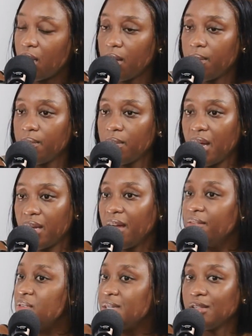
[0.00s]
I'd
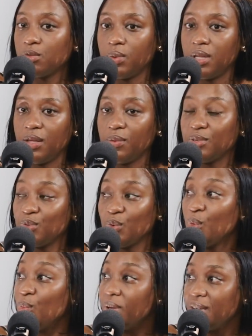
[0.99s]
have days where there was
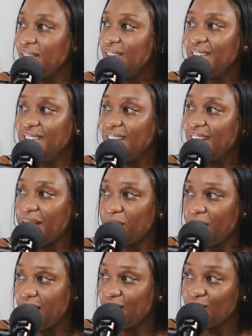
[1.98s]
nobody
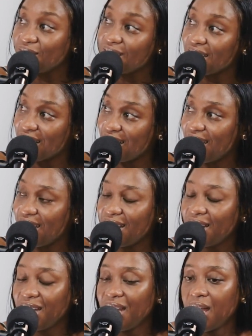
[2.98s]
coming into the clinic,
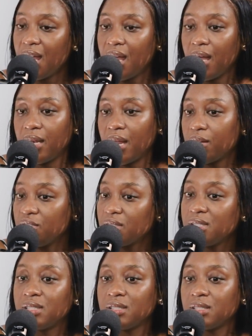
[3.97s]
and I'd
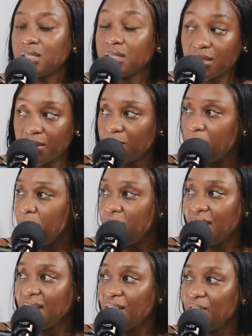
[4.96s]
just still
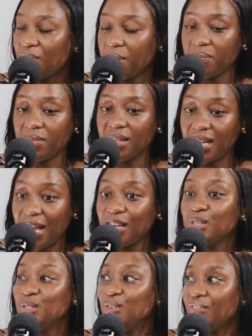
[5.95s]
be there from
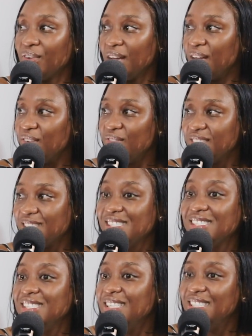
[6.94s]
9 to 5,
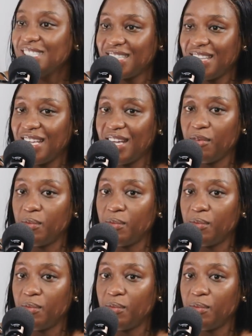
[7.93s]
just seated there,